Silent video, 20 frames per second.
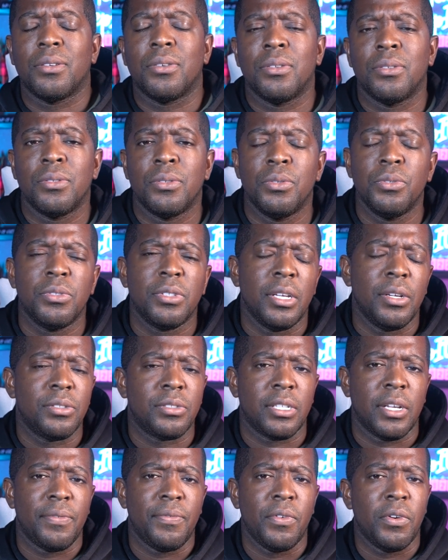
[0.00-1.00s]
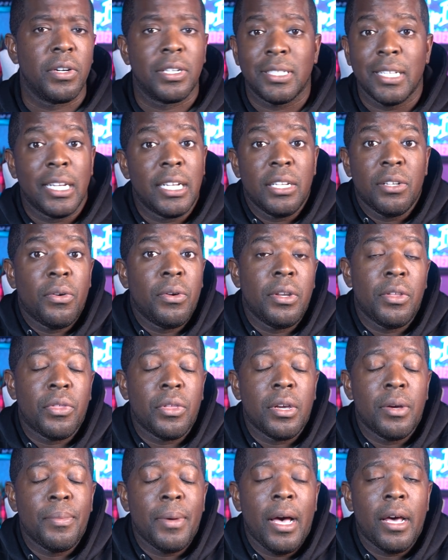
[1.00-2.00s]
who's LJ Fort? Because I didn't know
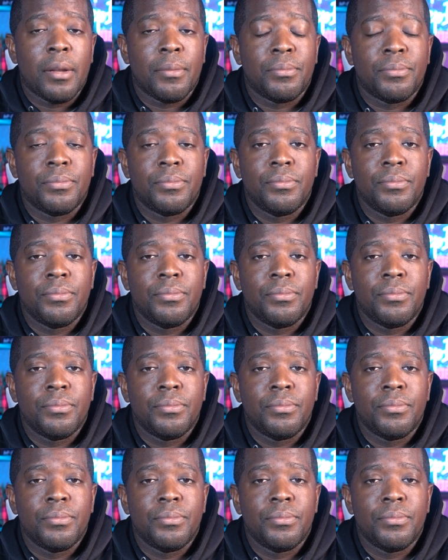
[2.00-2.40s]
anything about him.